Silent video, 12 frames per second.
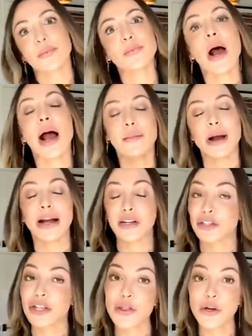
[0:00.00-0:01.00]
I'm
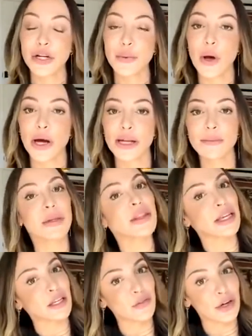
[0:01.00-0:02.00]
actually 31, but
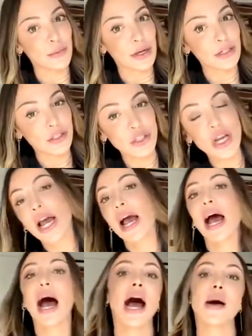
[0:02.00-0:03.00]
thank you very much.
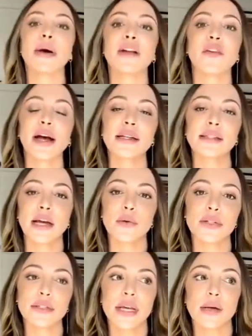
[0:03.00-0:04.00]
Um, okay. Um, advice I
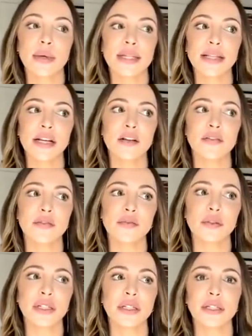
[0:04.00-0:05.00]
would tell myself I'm
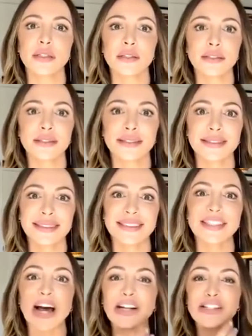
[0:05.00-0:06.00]
so old.
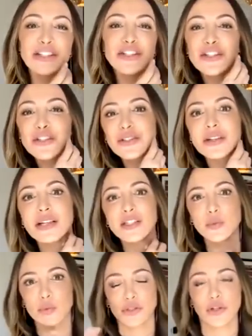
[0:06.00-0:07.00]
Not to just, not
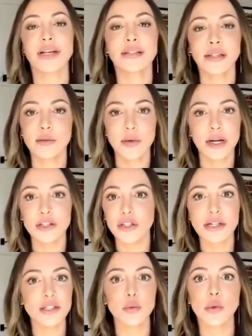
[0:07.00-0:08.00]
to stress so much,
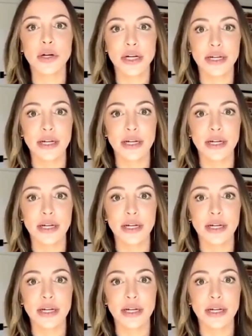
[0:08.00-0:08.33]
not to worry.